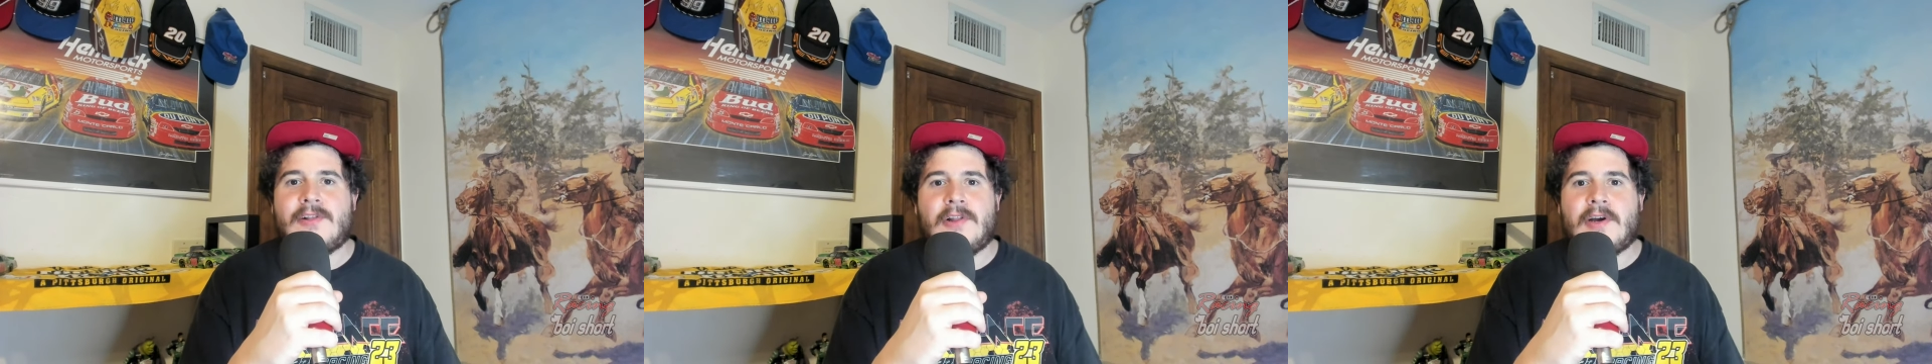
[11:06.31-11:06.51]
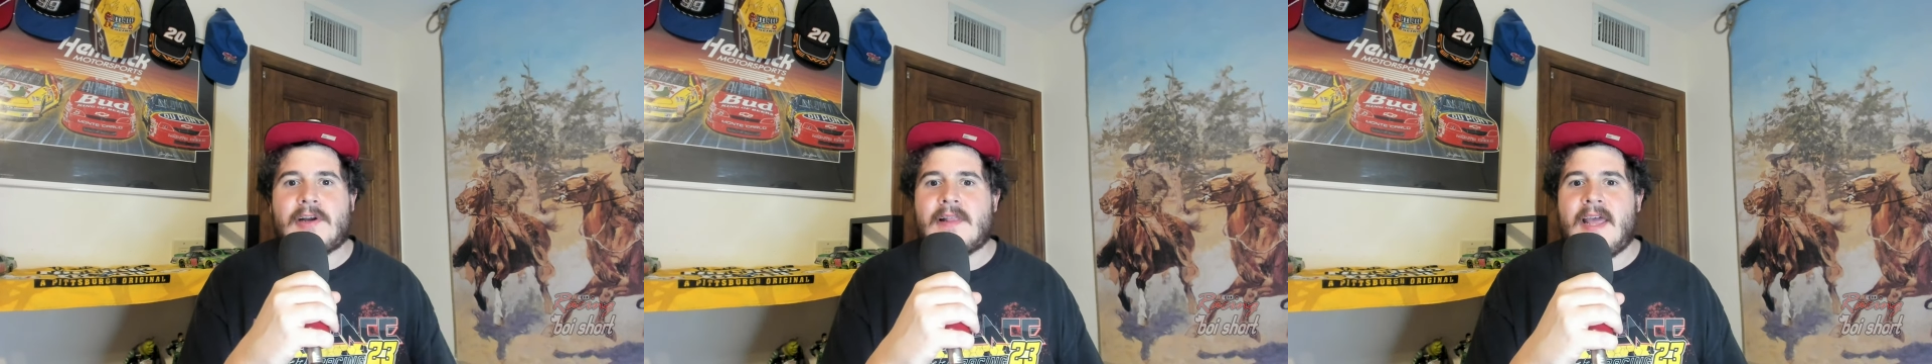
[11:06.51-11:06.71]

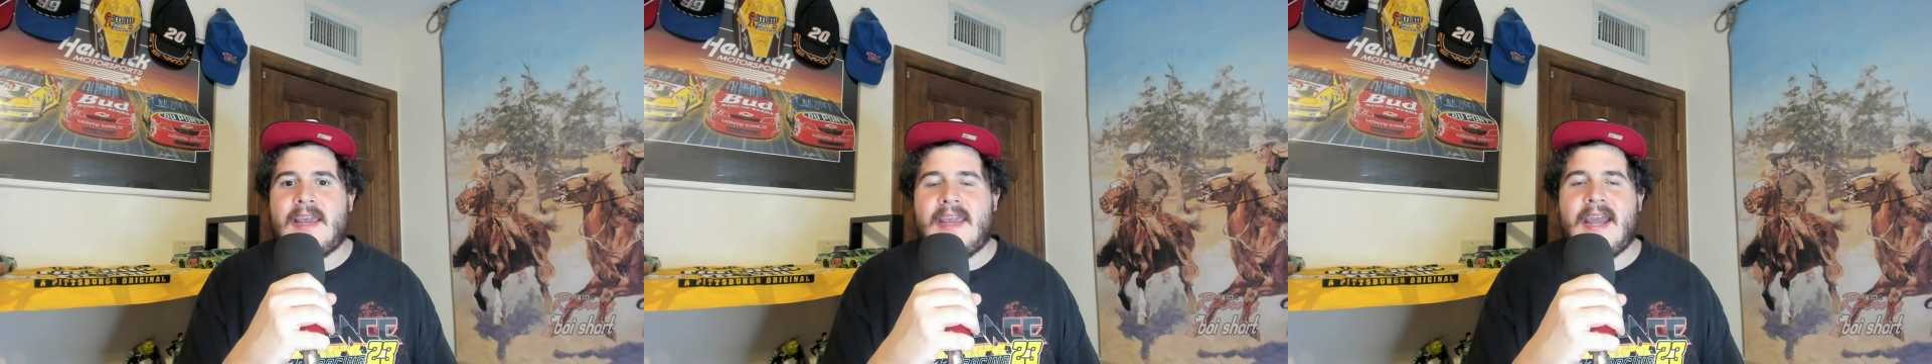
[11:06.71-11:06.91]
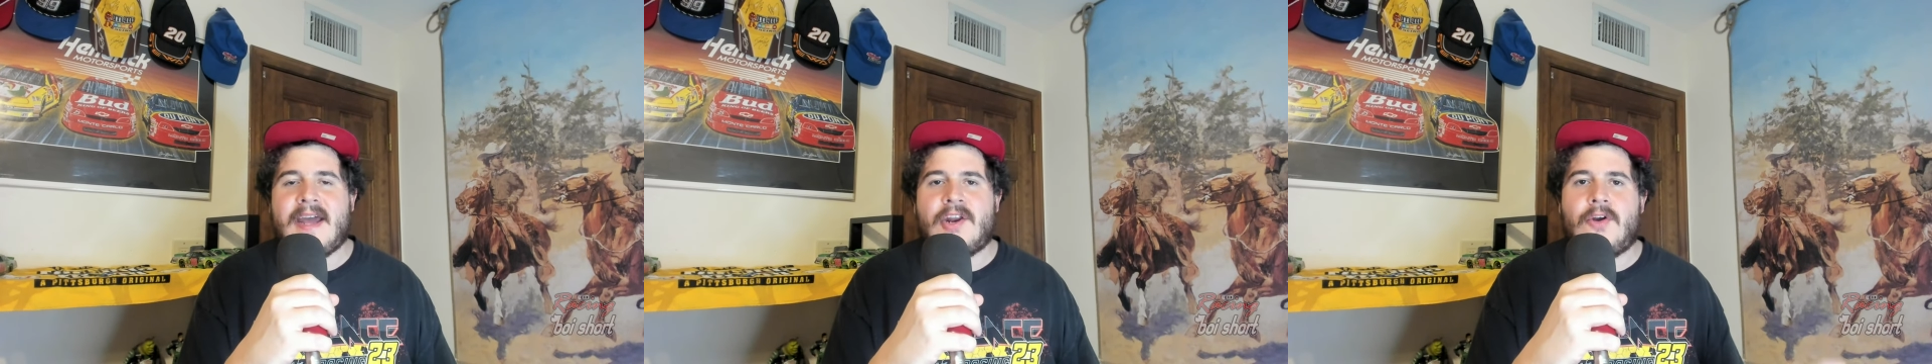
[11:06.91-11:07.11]
looked like
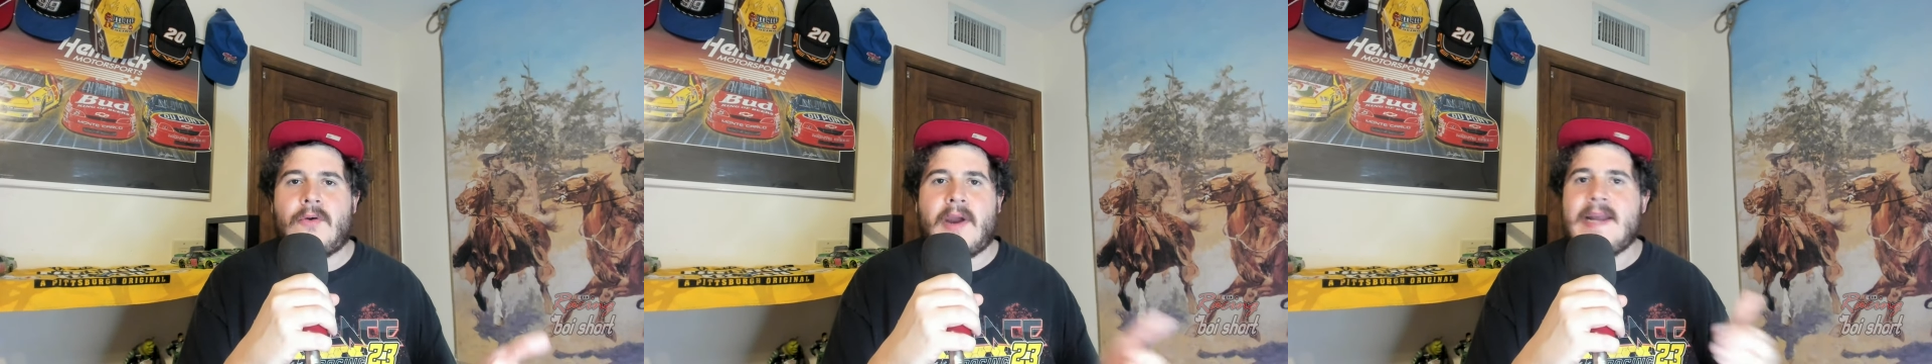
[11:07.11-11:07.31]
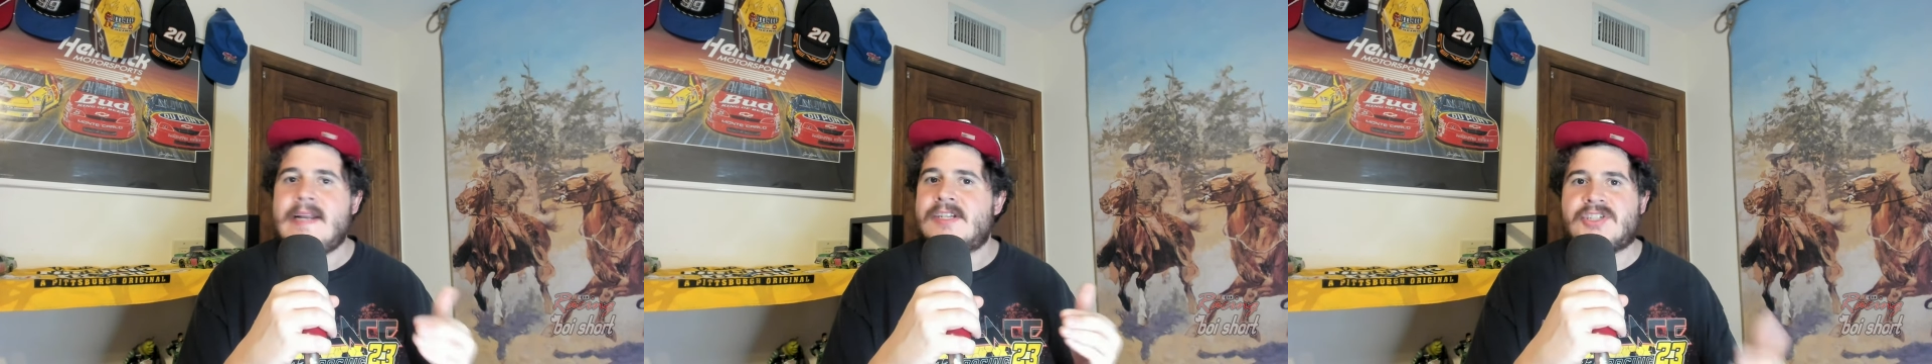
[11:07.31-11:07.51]
he had a
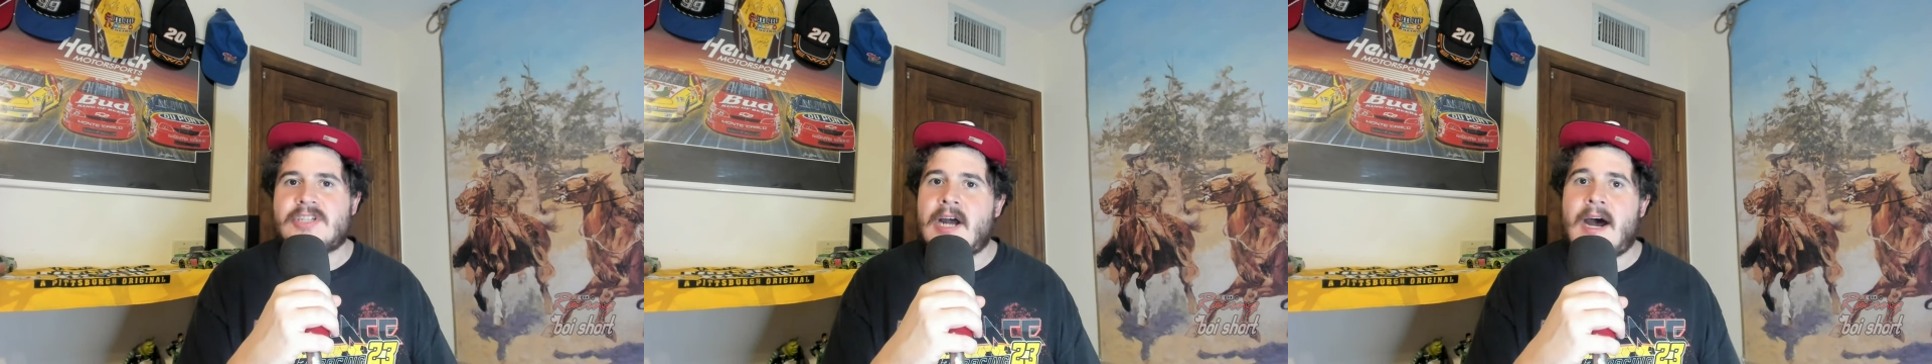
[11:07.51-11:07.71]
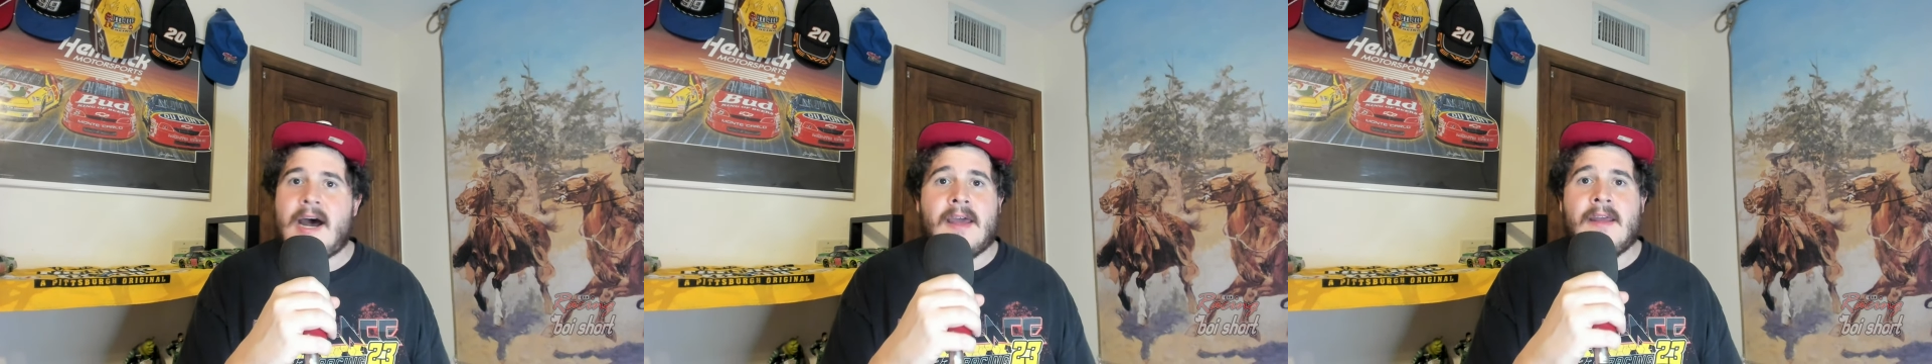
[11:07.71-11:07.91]
great
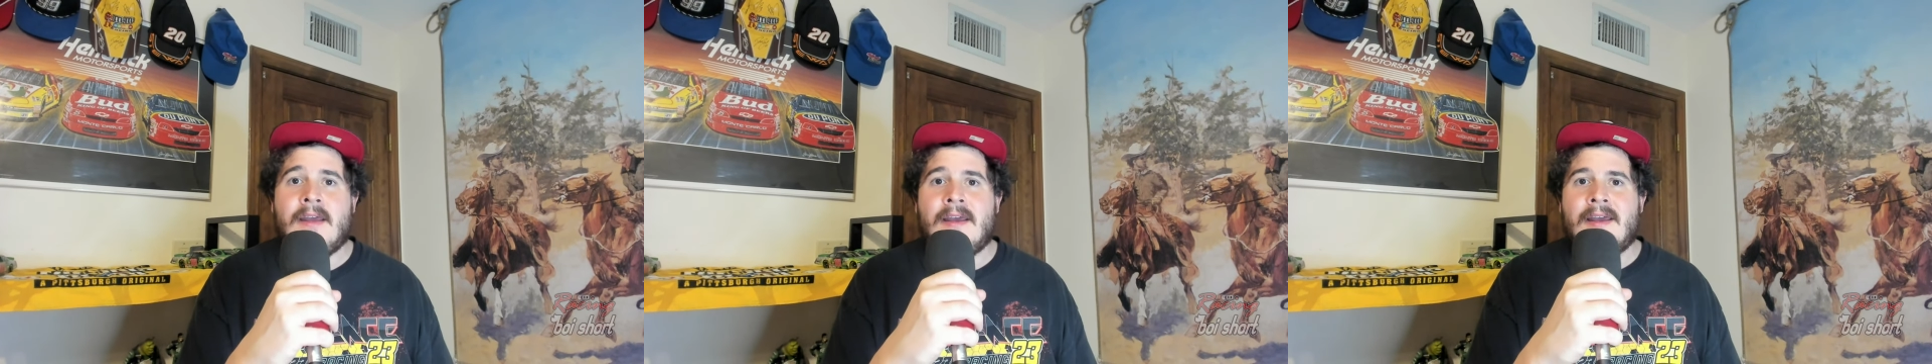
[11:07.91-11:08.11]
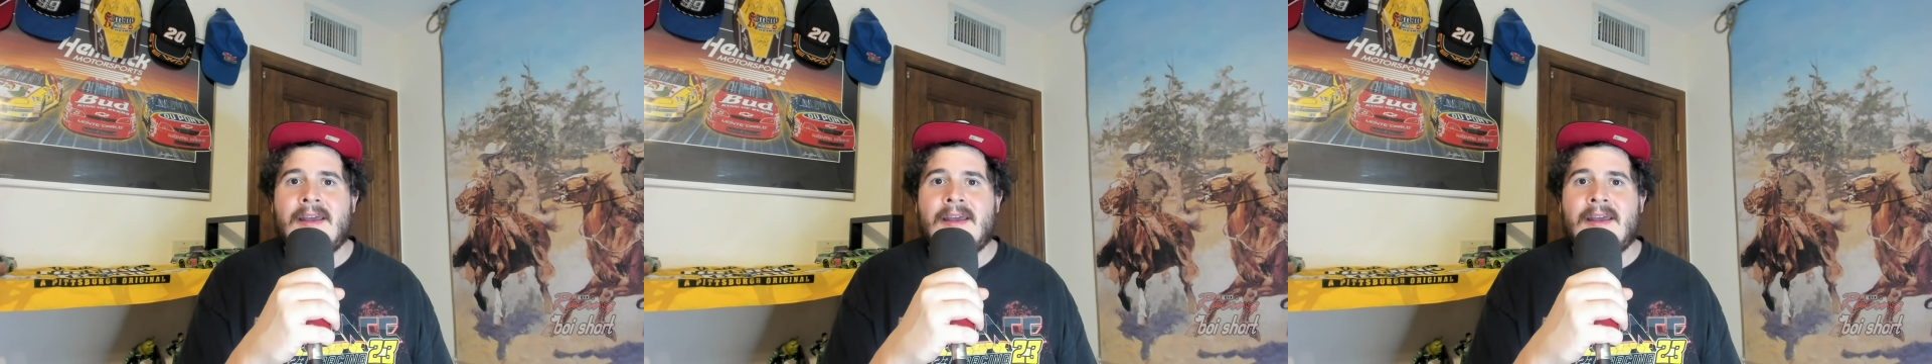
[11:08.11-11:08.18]
shot